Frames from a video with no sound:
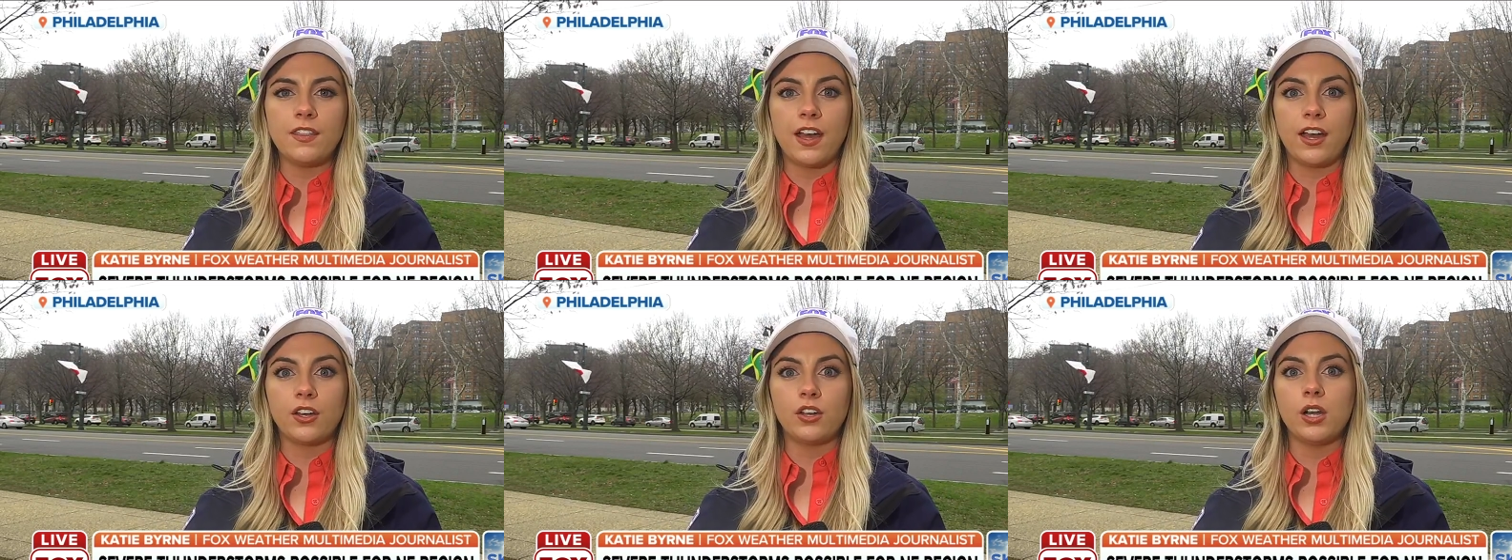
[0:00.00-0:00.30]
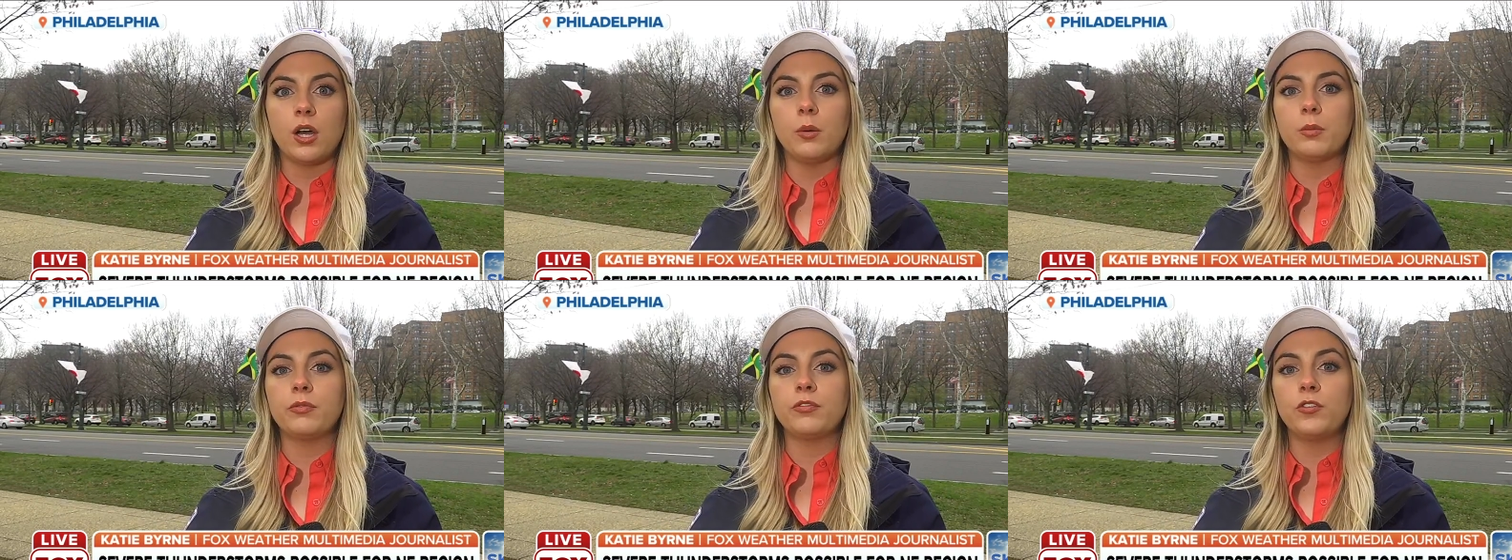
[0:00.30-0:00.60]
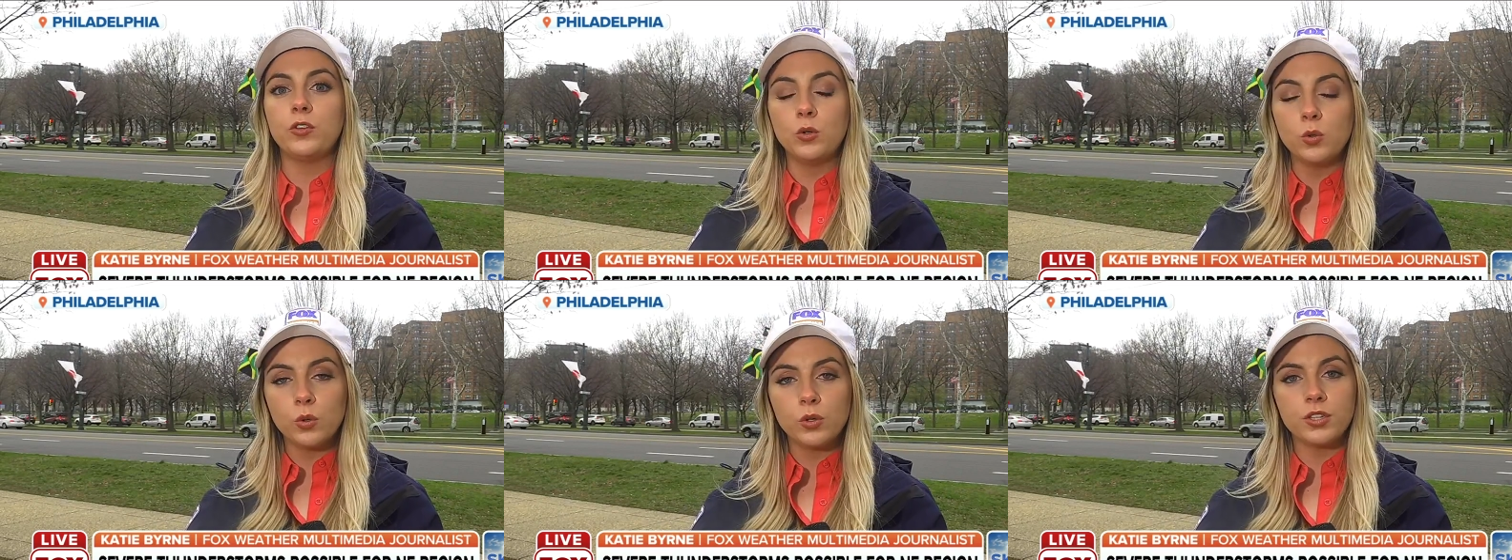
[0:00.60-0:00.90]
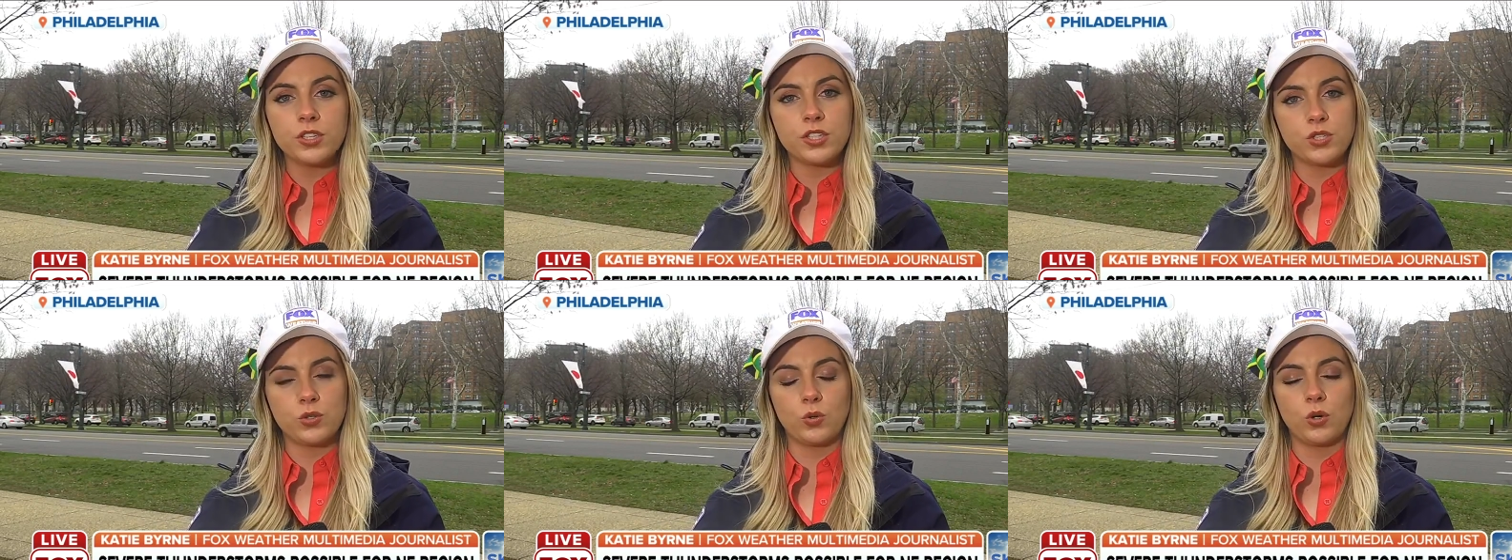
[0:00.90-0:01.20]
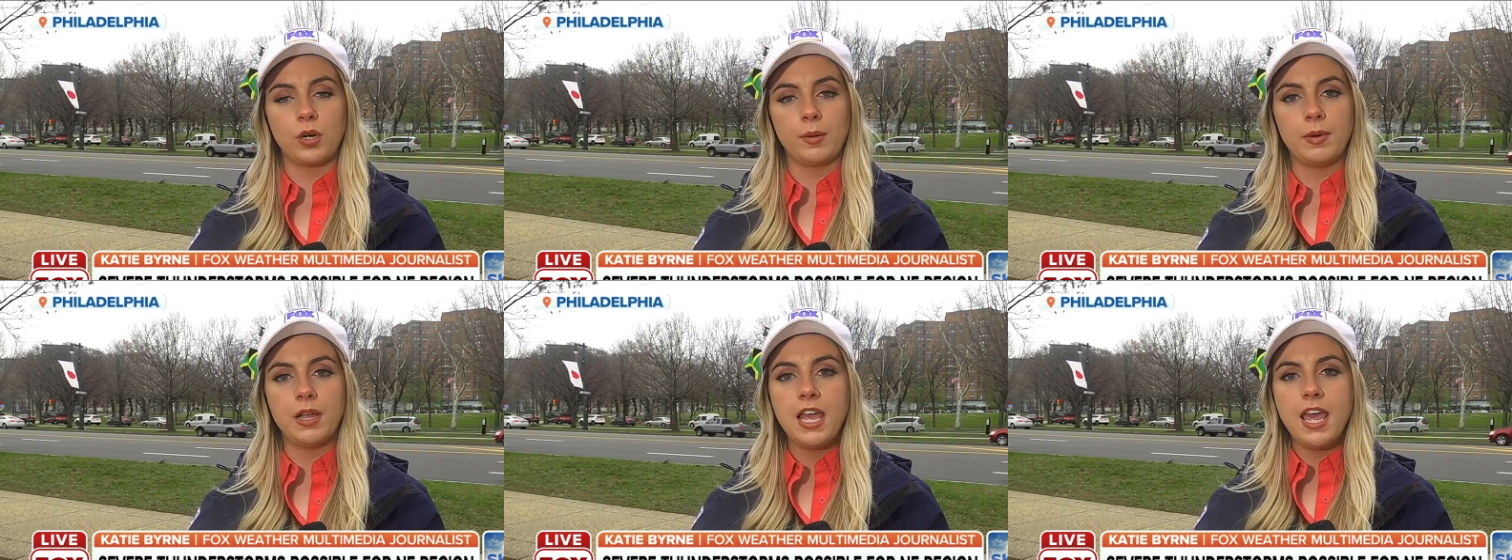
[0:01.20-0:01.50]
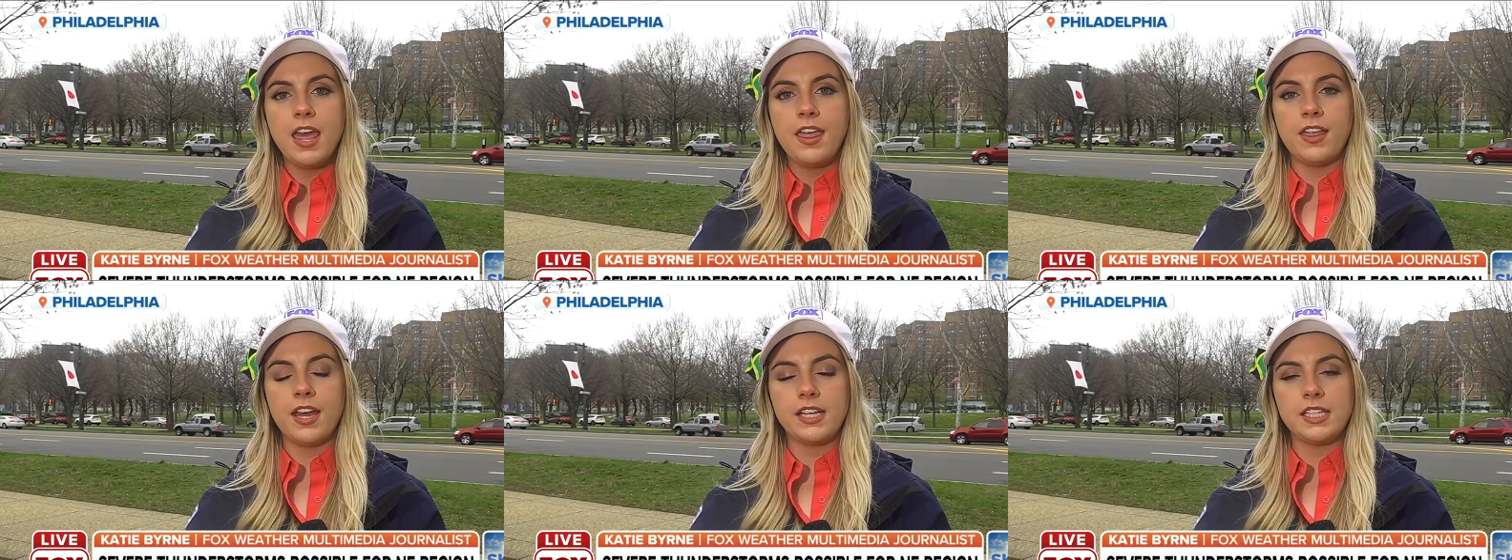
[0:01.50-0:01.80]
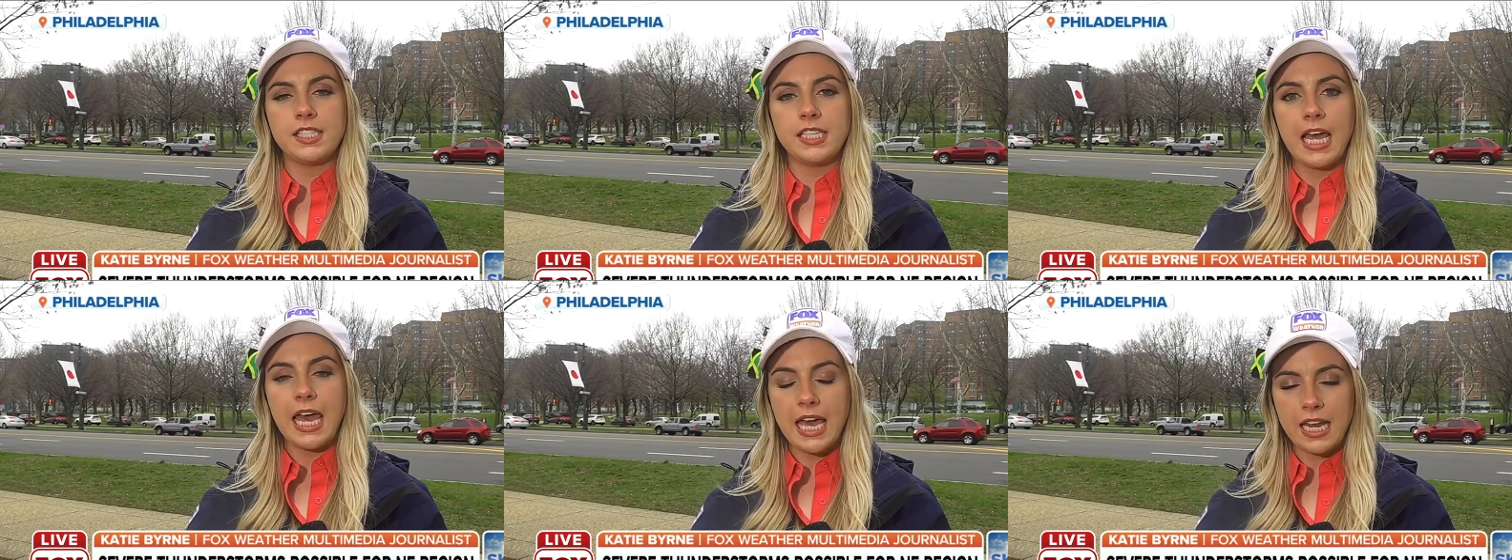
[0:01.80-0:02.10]
that could help fuel the storm
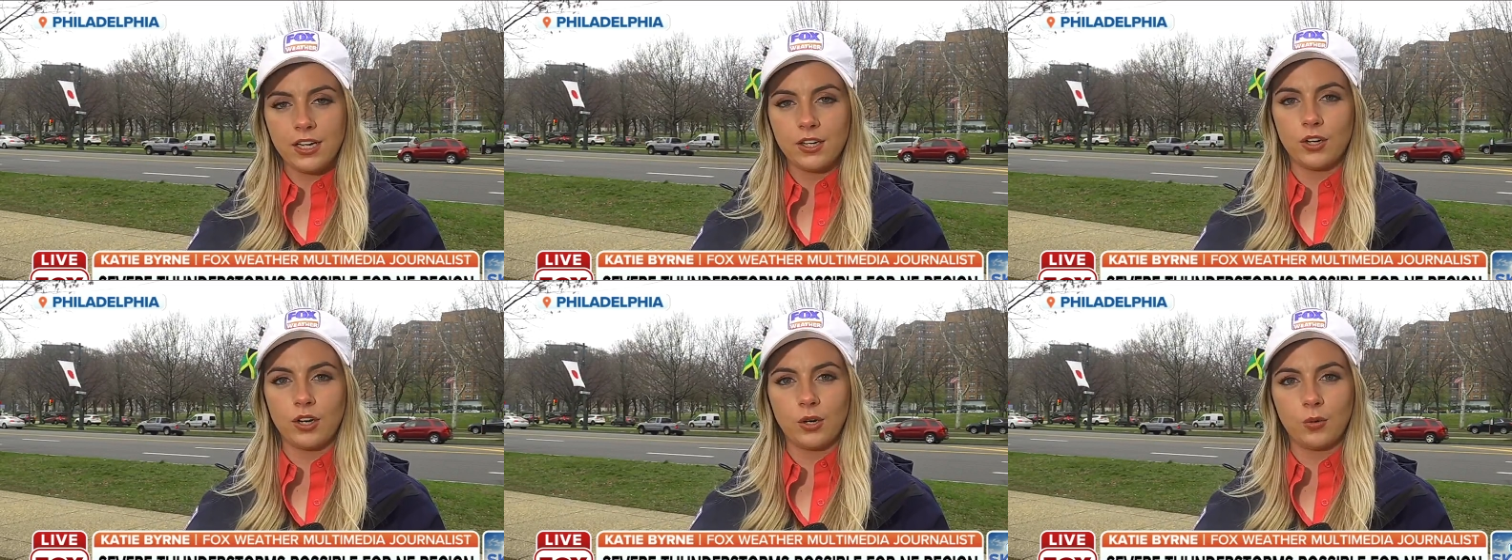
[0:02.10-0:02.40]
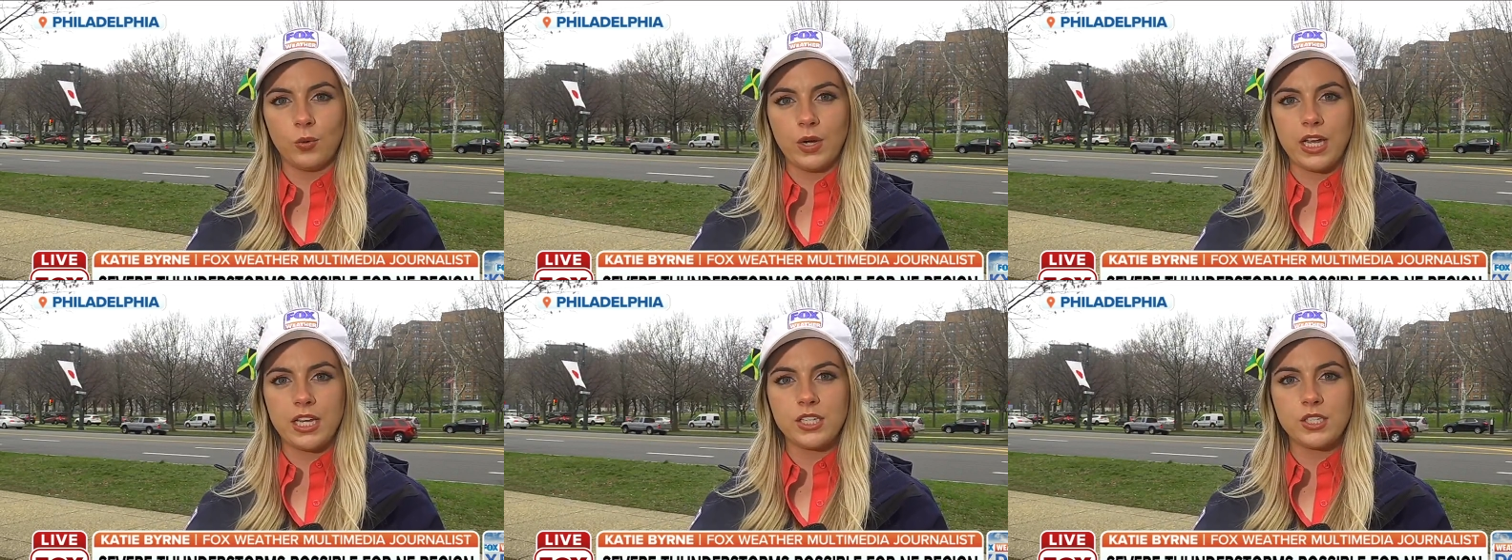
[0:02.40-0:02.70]
that's headed our way.